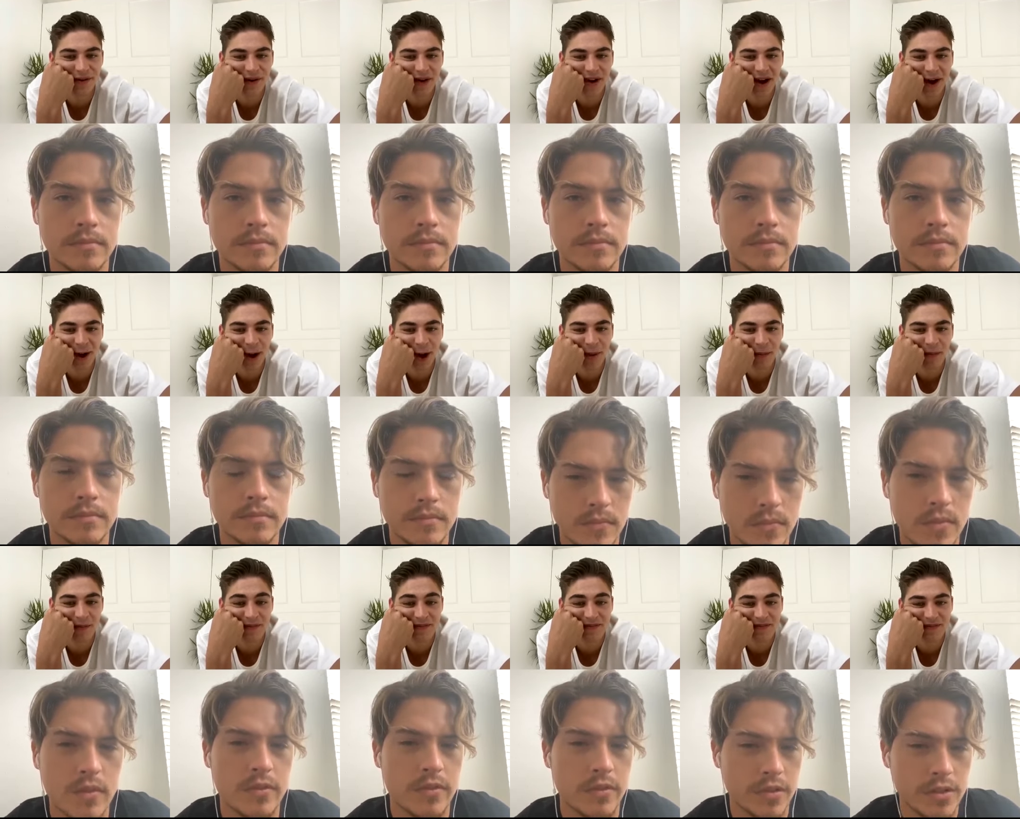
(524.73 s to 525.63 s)

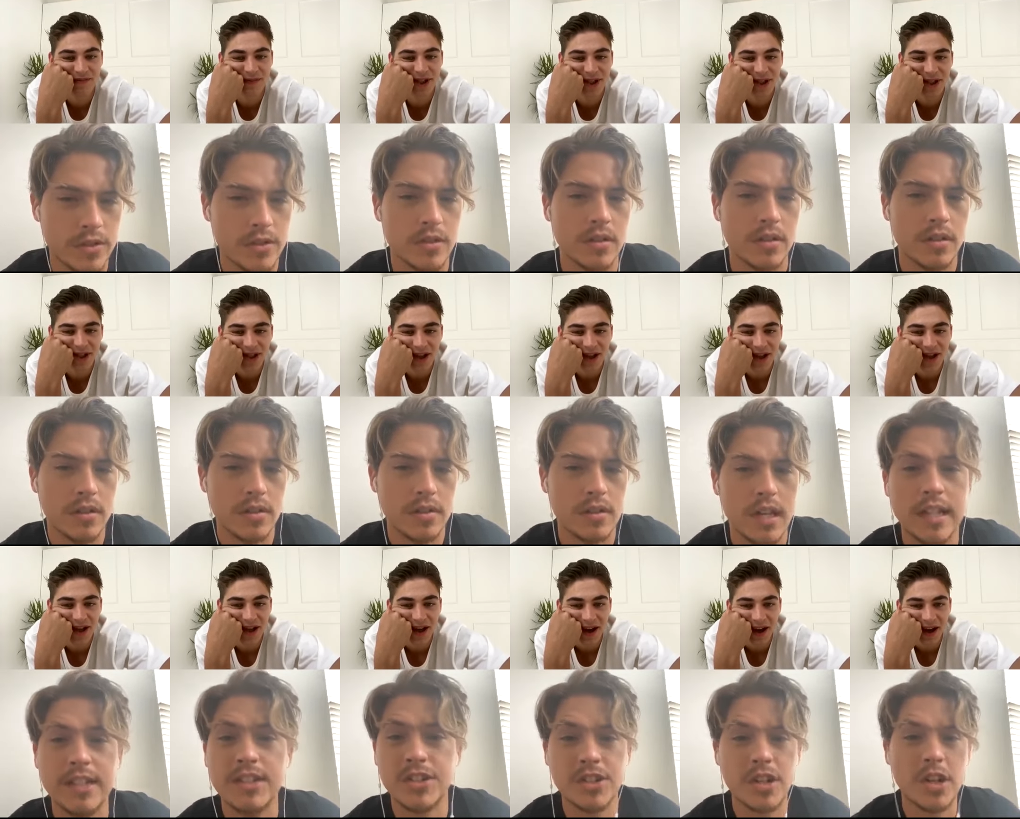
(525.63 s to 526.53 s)
Speaker 1: Um, For sure. It
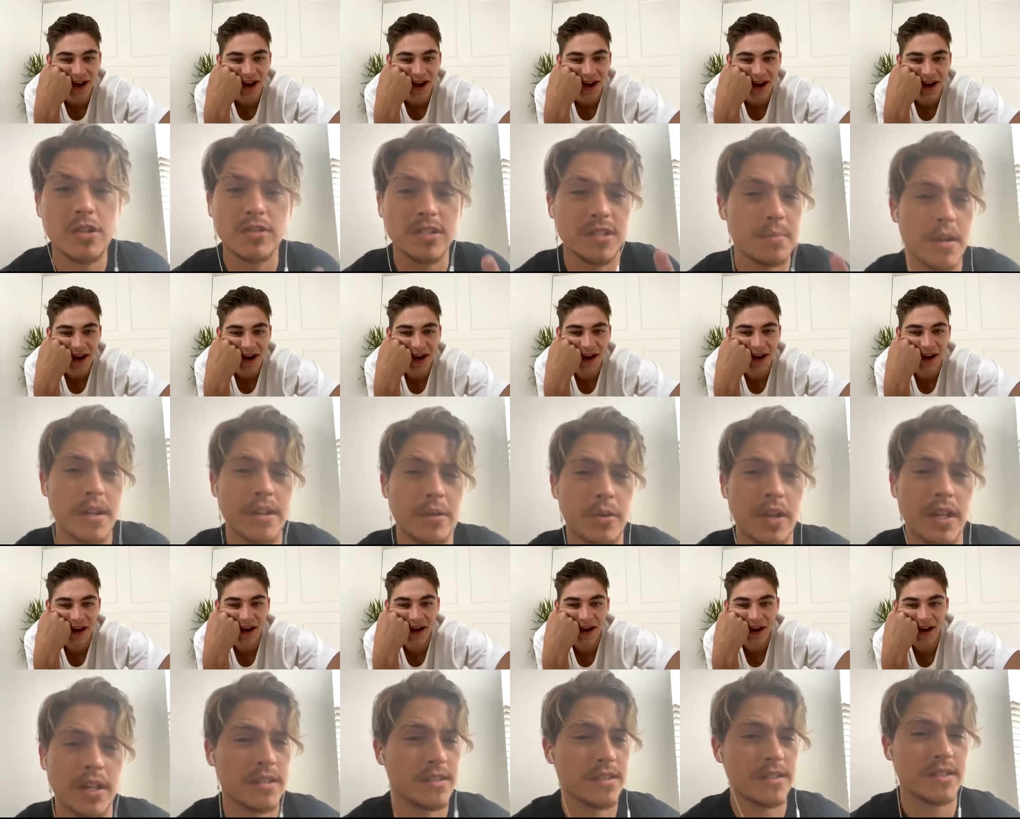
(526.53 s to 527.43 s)
shows, by the way,
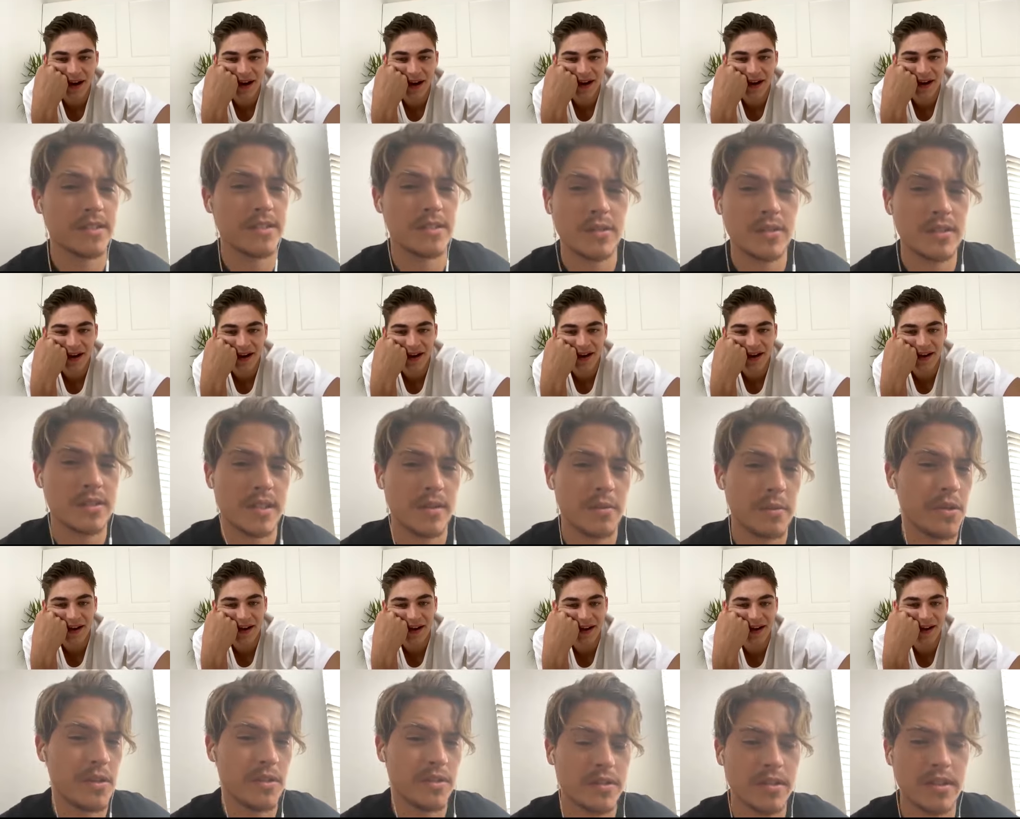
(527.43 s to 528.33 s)
because as soon as I went
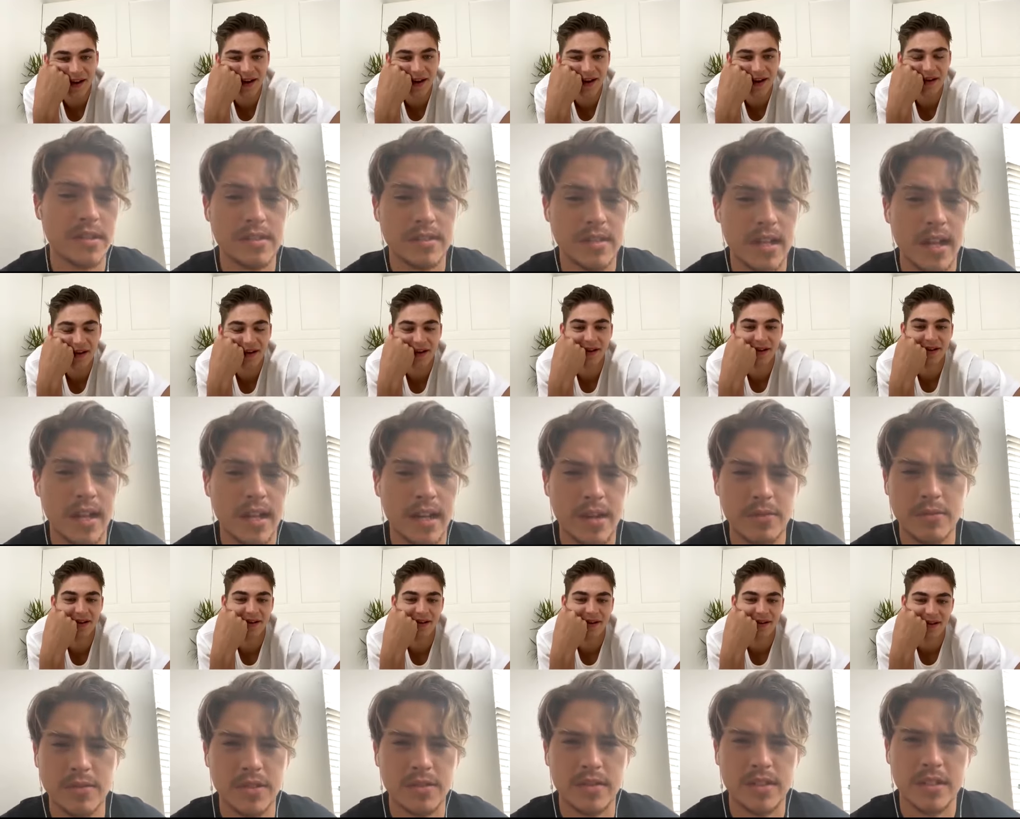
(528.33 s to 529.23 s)
under the set, I was
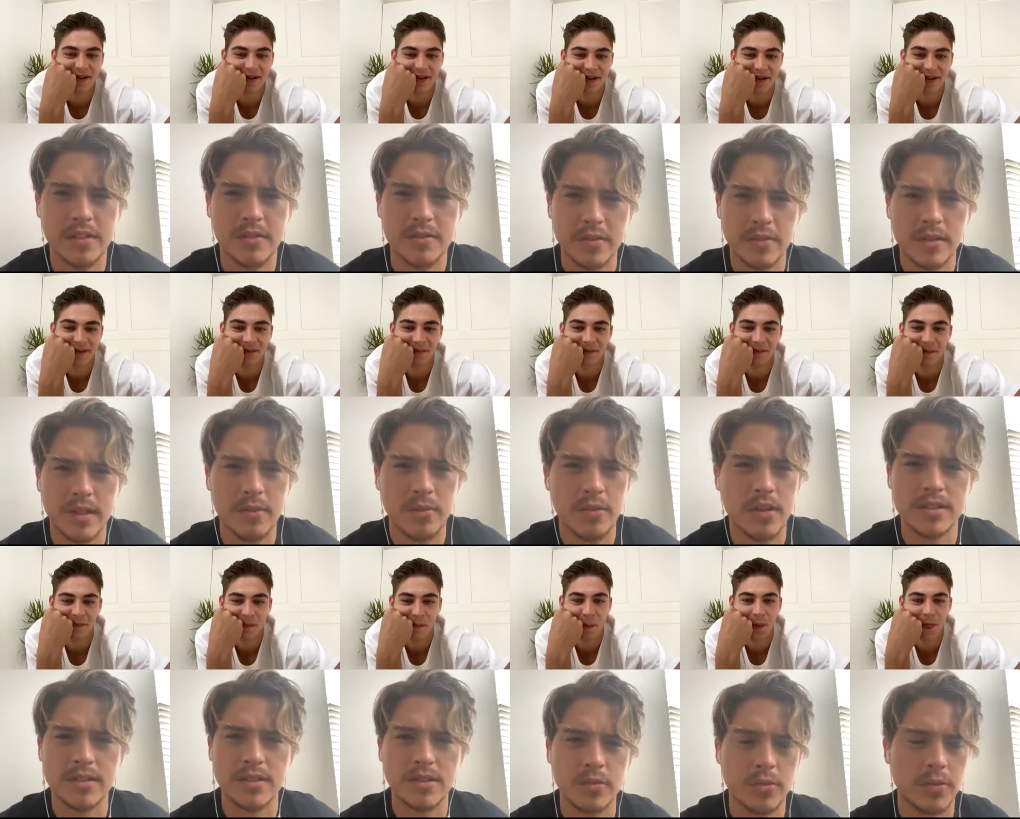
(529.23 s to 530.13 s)
only there for like what
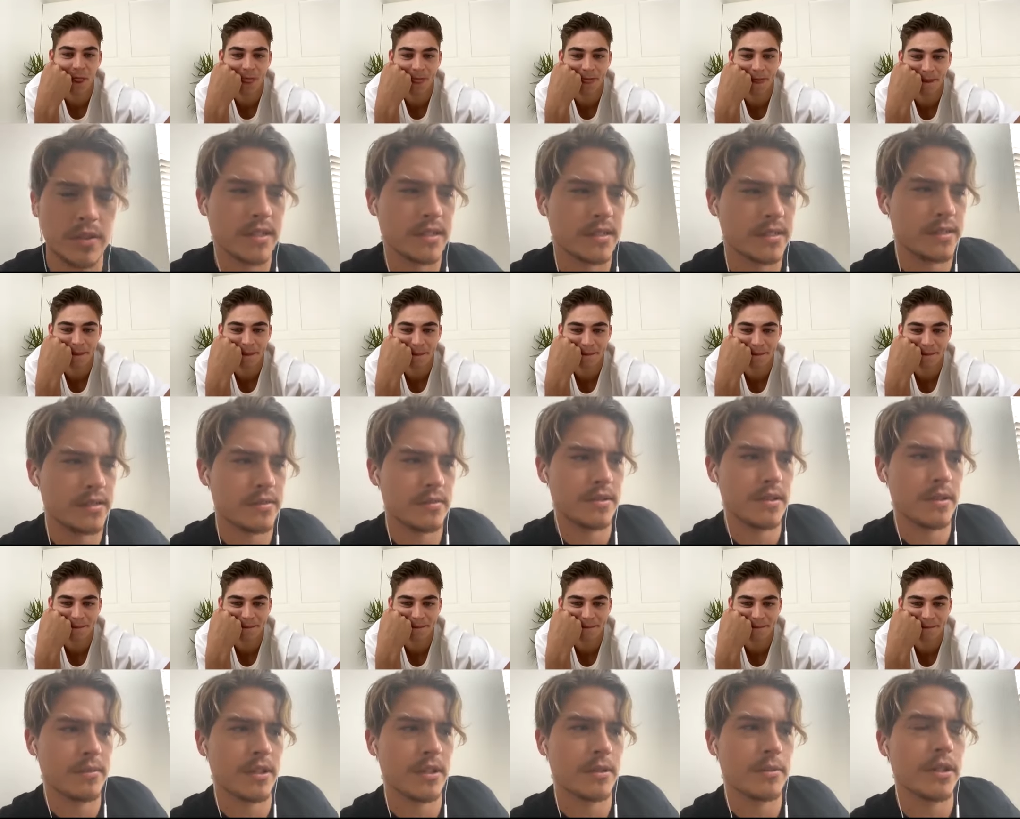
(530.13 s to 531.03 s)
two weeks or
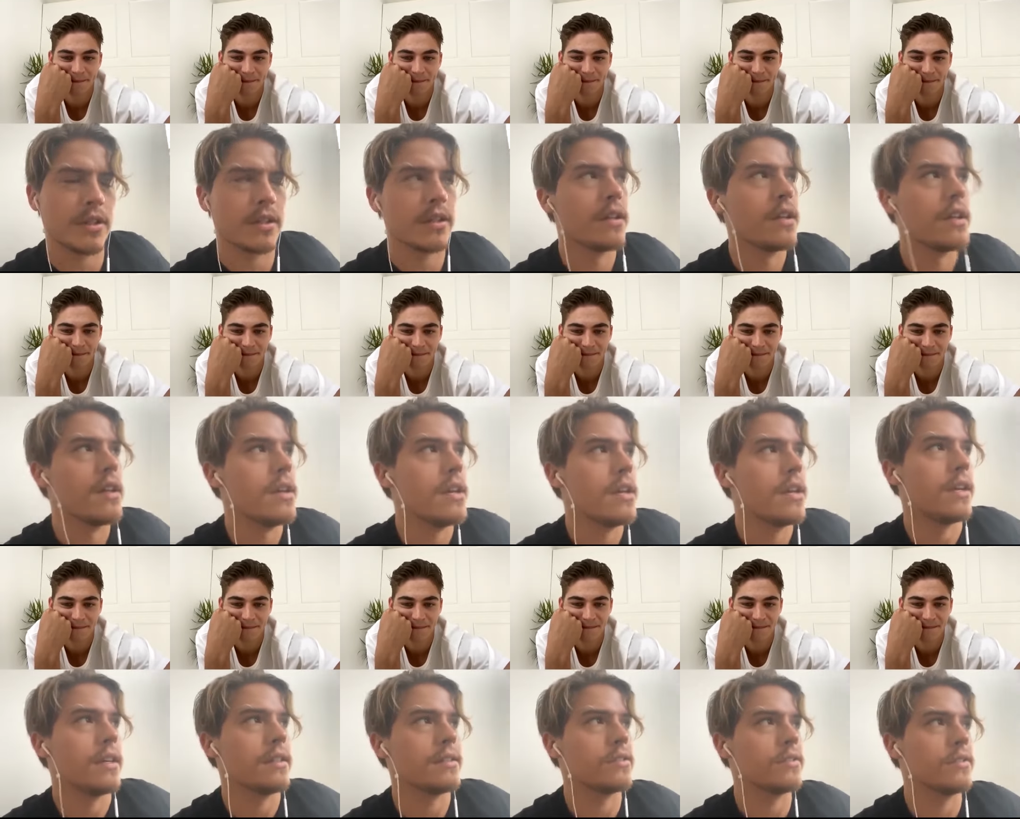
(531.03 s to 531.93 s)
something. But
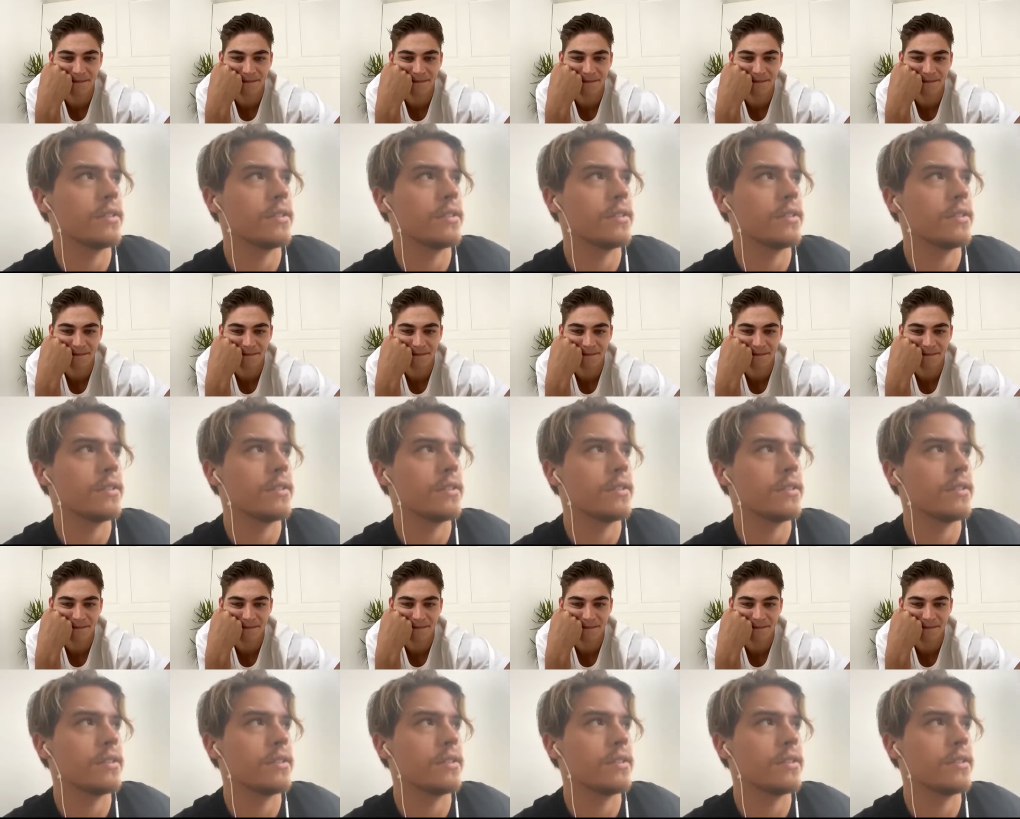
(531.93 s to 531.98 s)
as soon as I